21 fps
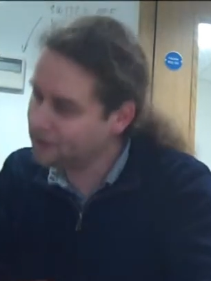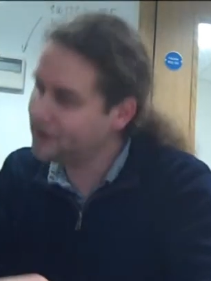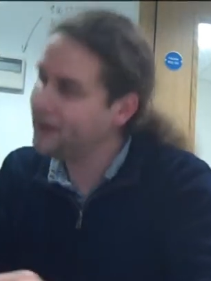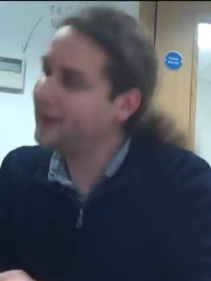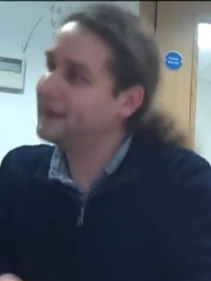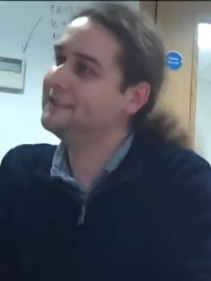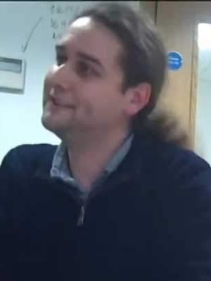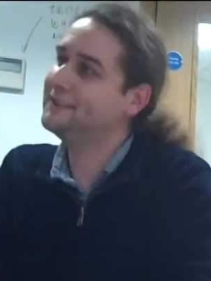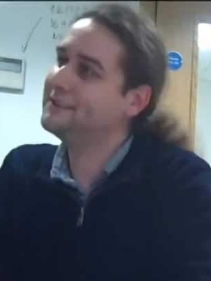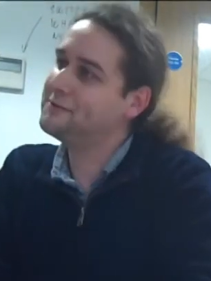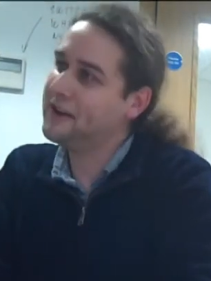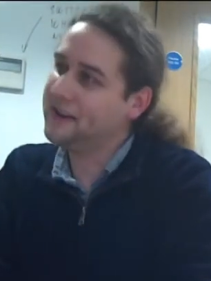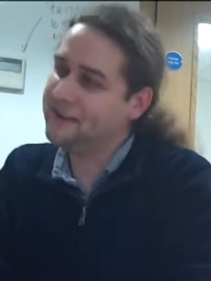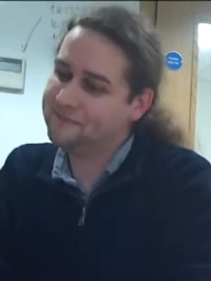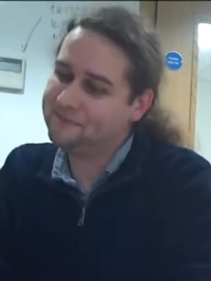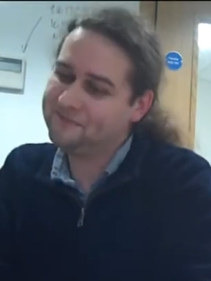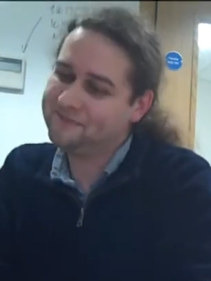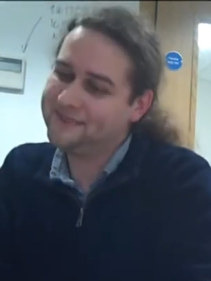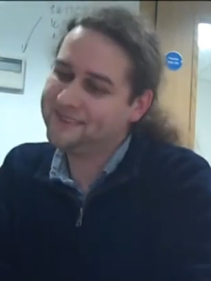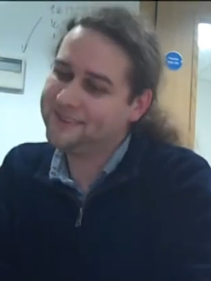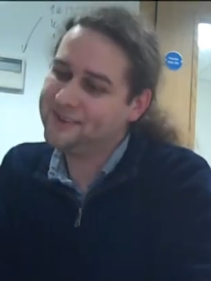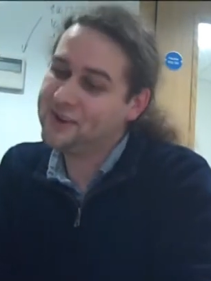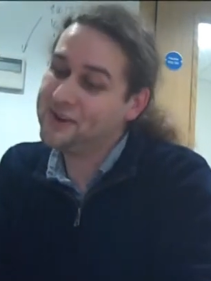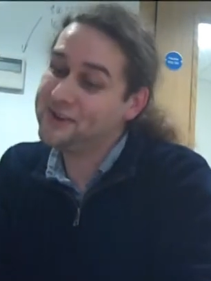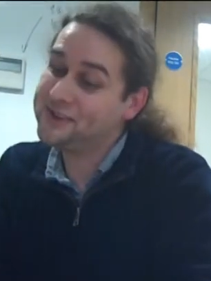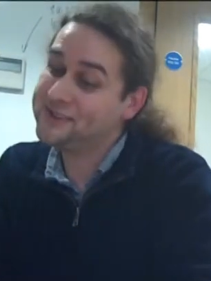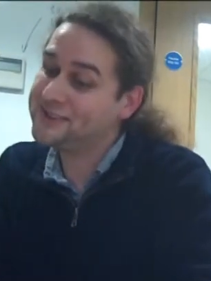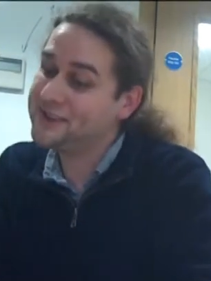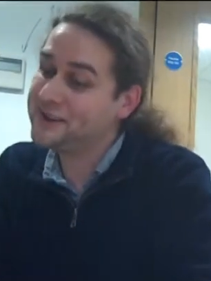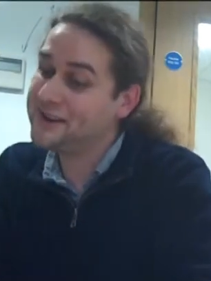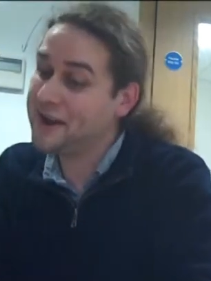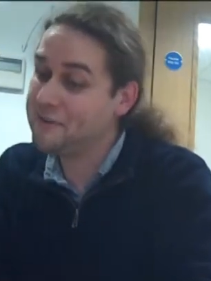Okay, great.
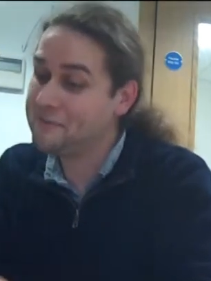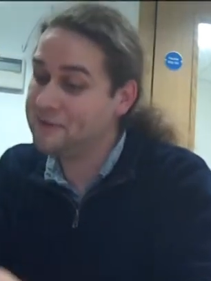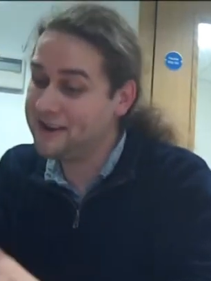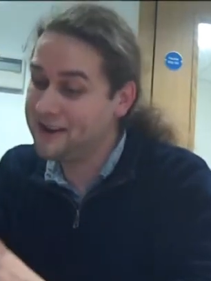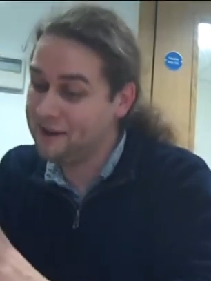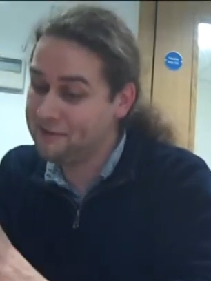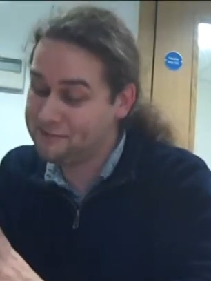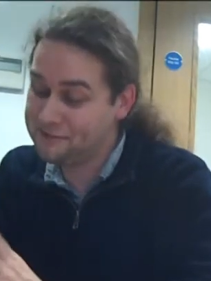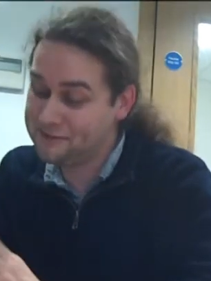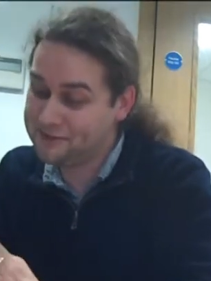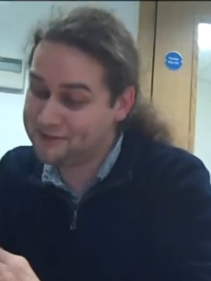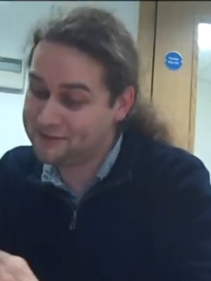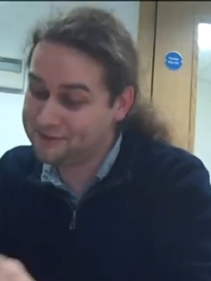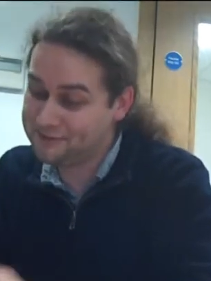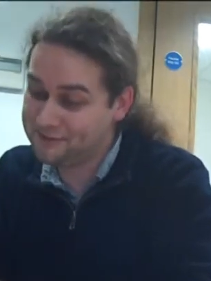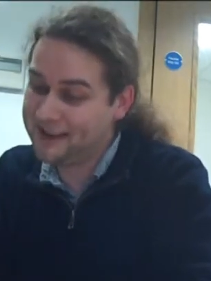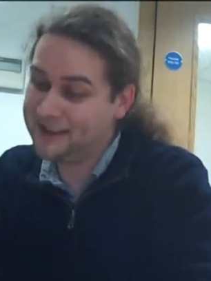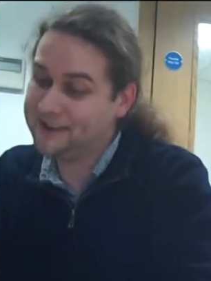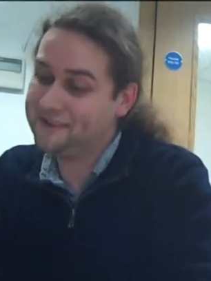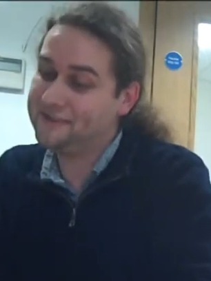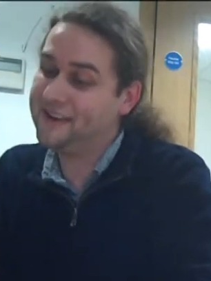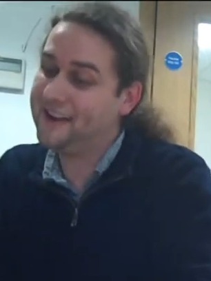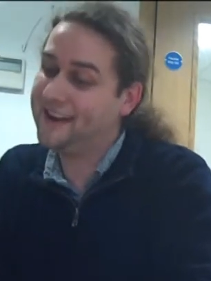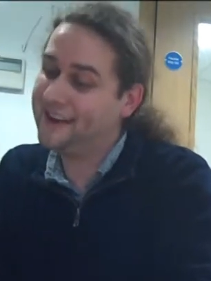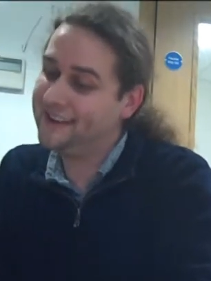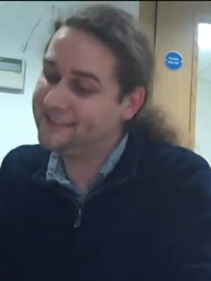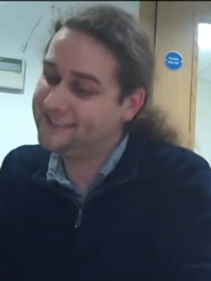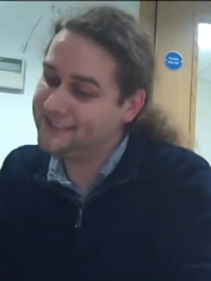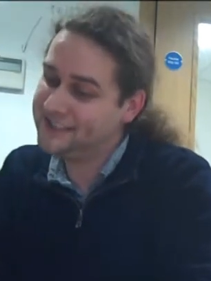Good, so now we know 3 of our